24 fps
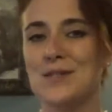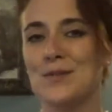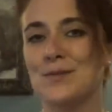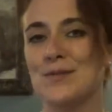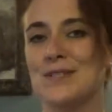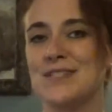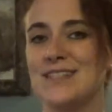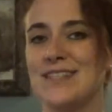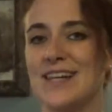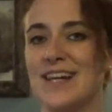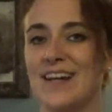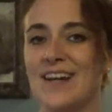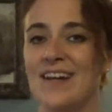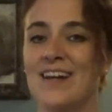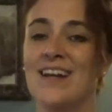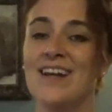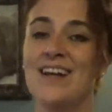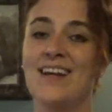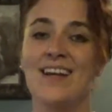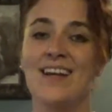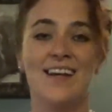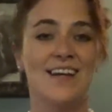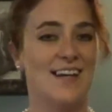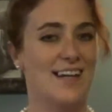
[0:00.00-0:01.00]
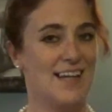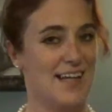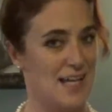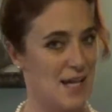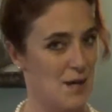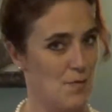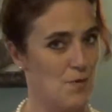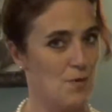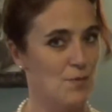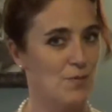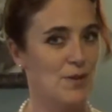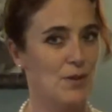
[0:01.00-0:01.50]
who was there, I
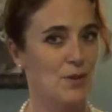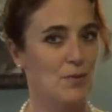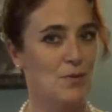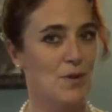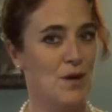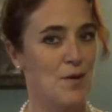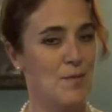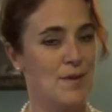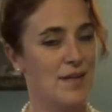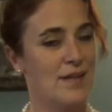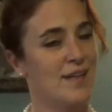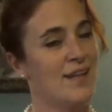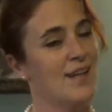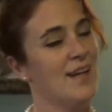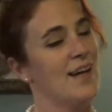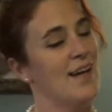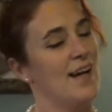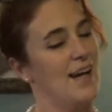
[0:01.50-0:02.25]
am a real woman.